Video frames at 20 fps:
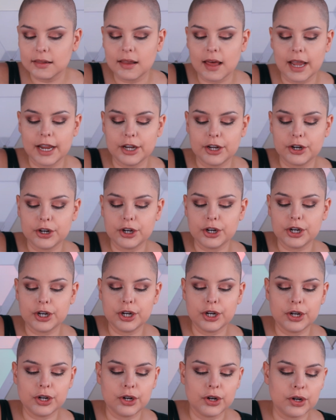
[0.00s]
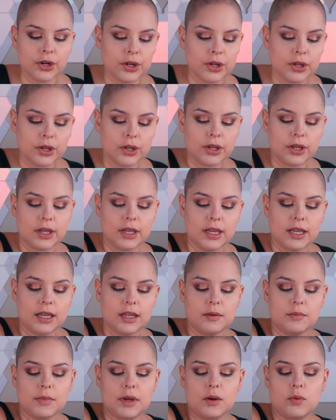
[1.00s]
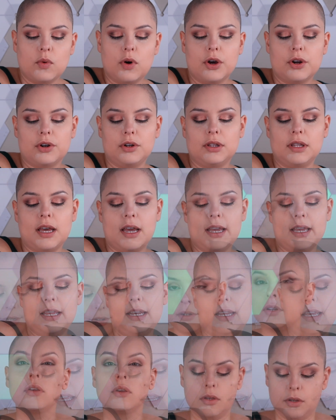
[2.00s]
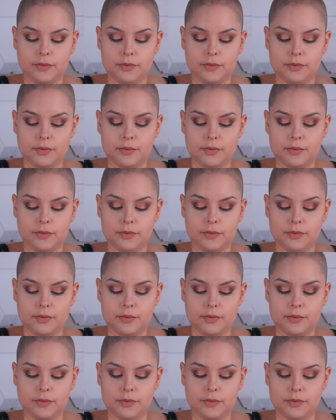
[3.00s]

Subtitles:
liner in my waterline.